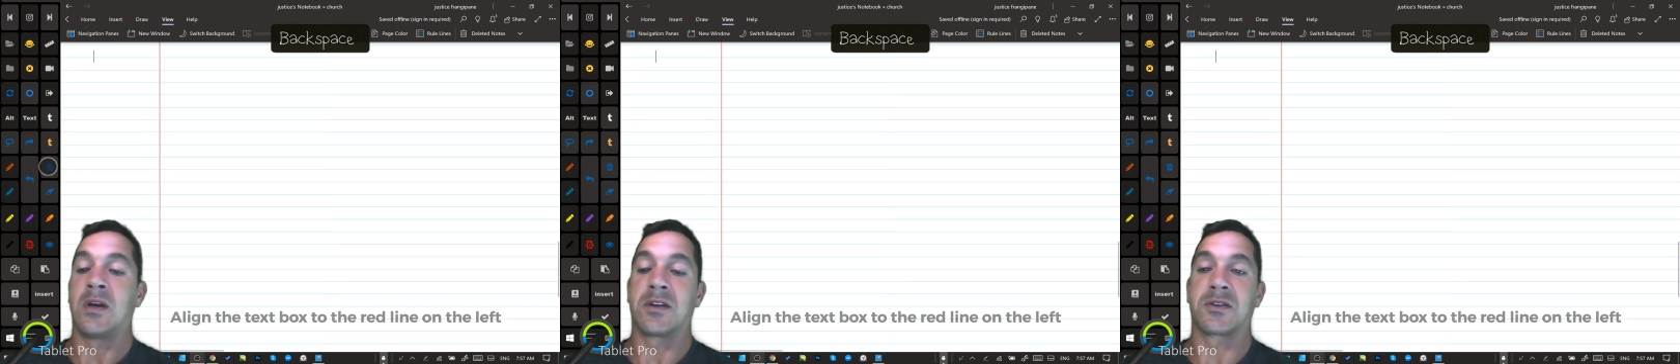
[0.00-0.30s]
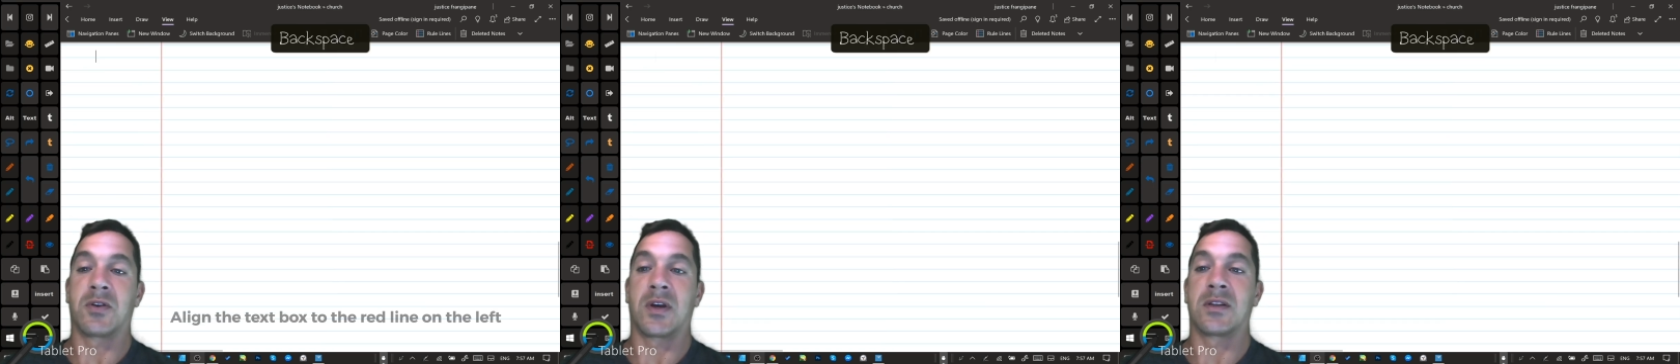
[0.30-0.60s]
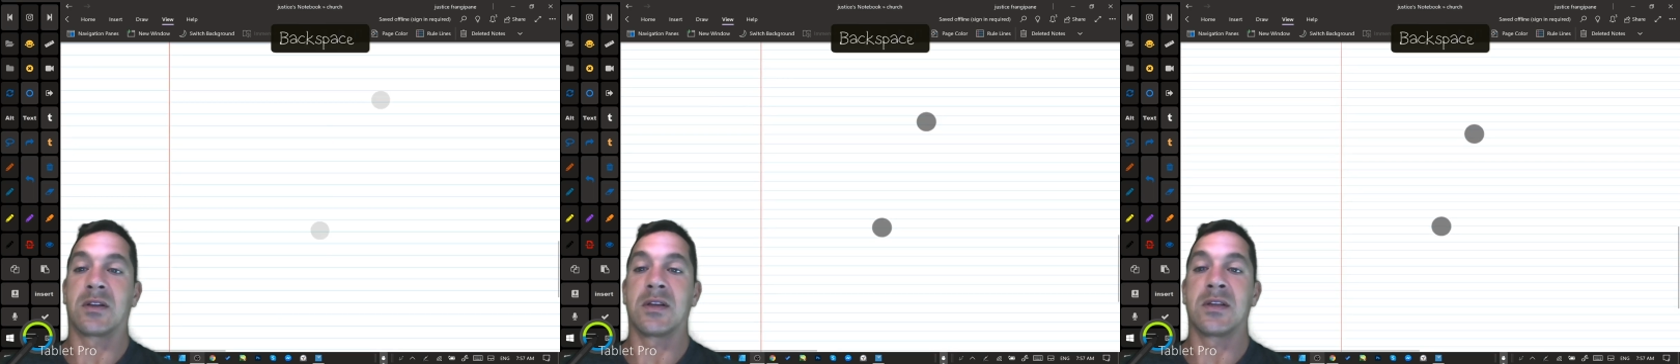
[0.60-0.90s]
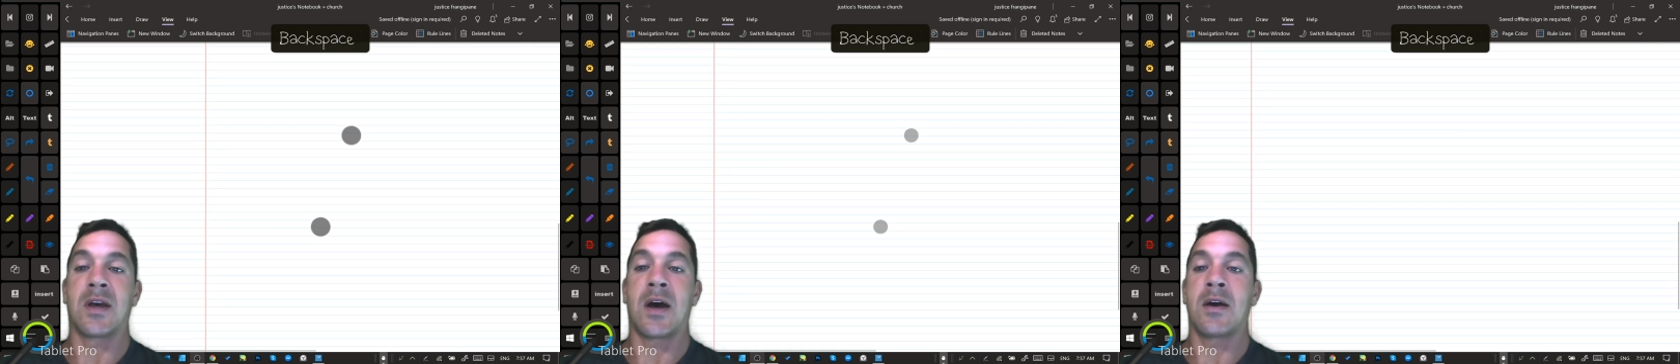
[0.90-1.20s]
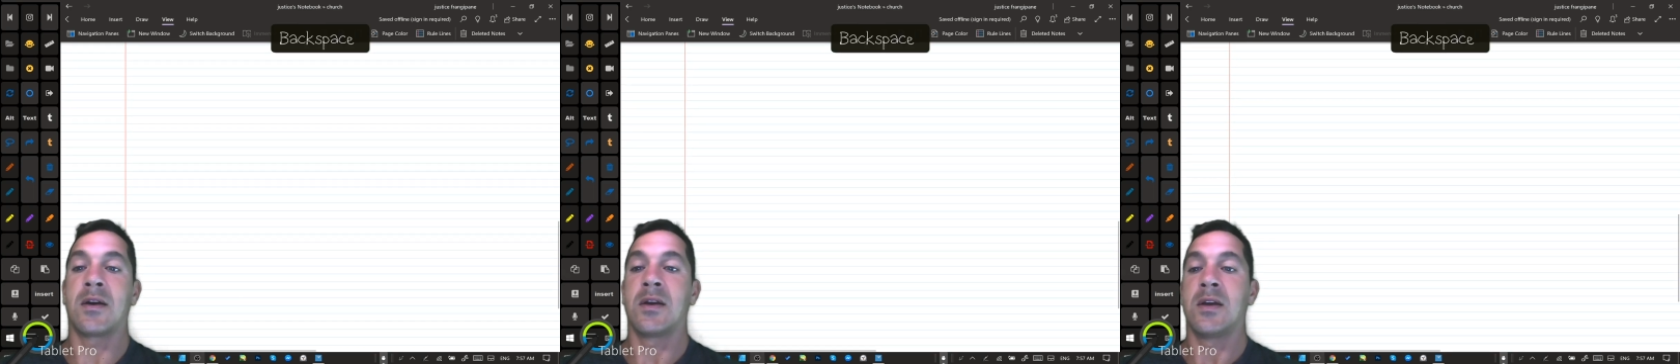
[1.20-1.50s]
Let's go ahead and delete
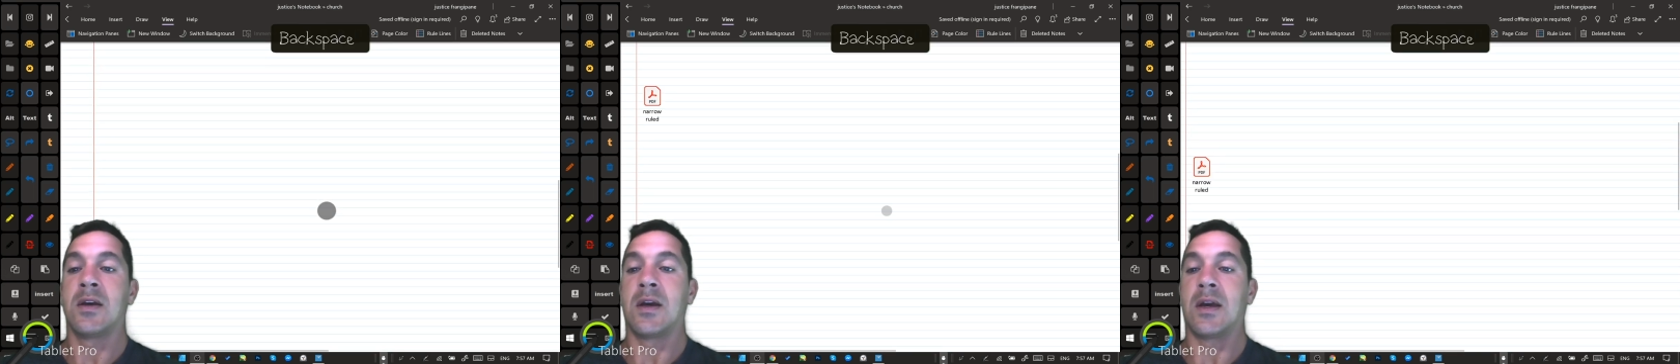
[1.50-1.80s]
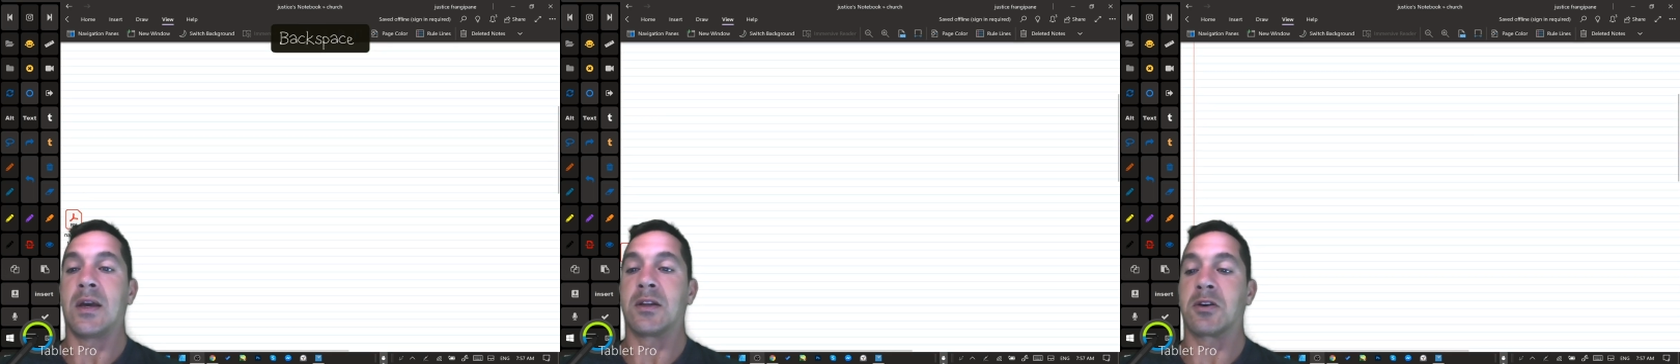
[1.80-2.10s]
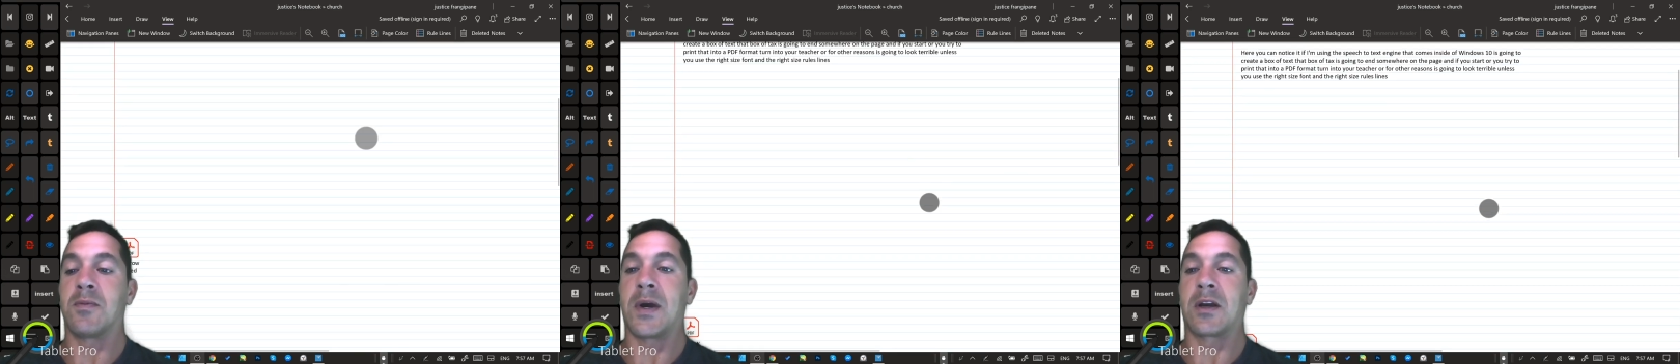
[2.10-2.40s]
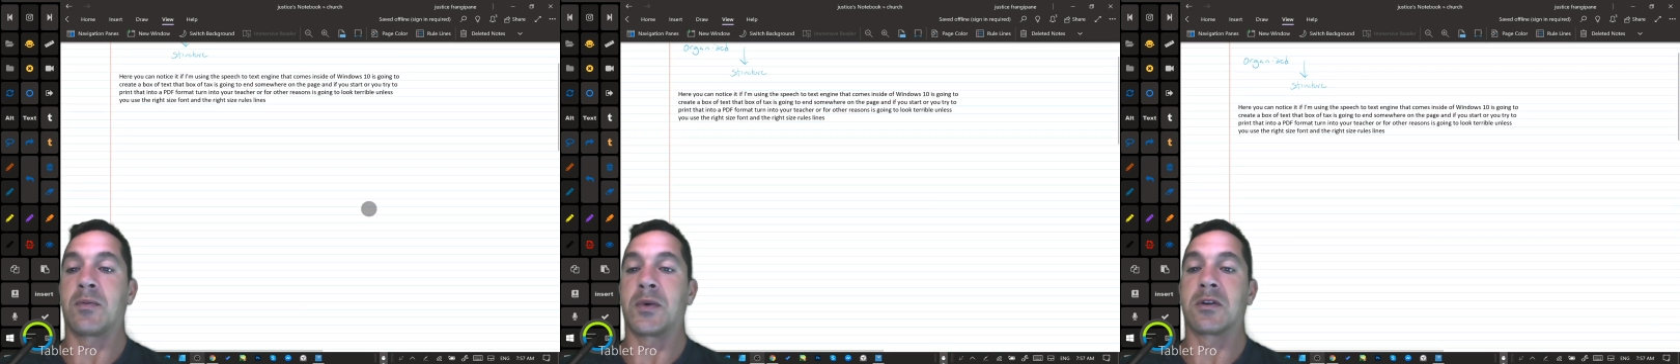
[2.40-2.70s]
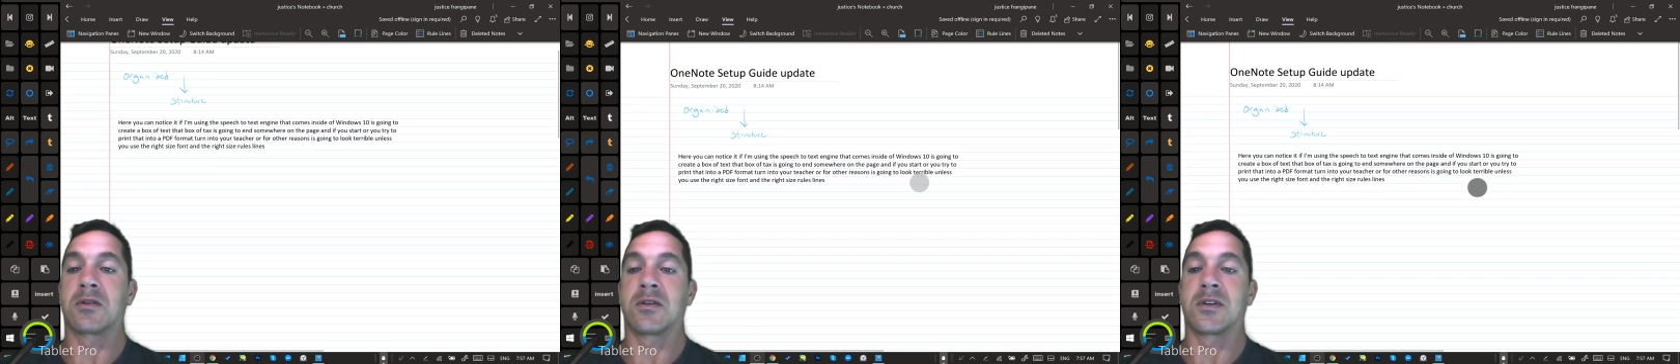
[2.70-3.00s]
that and go back up here
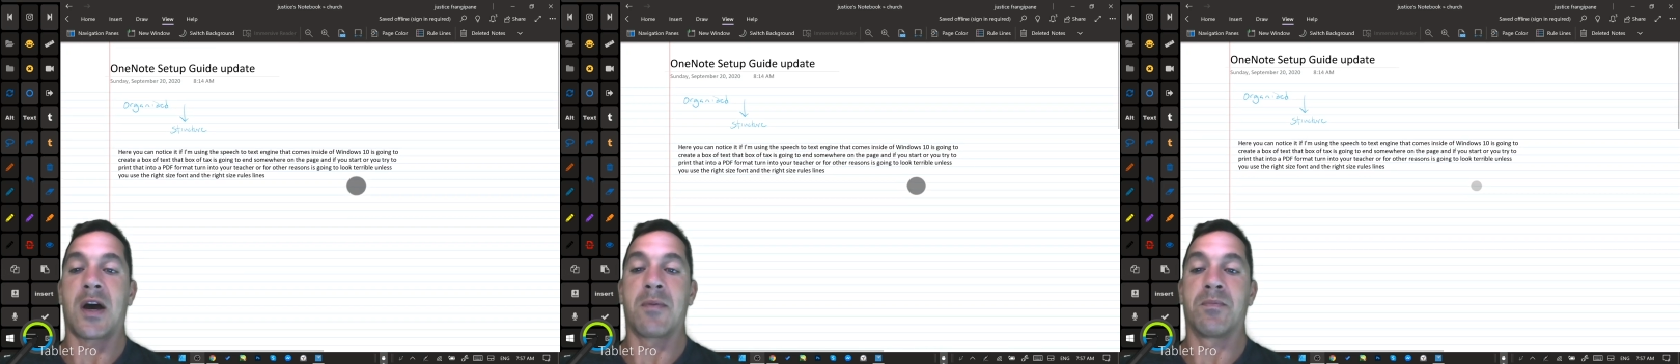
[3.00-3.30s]
to the top.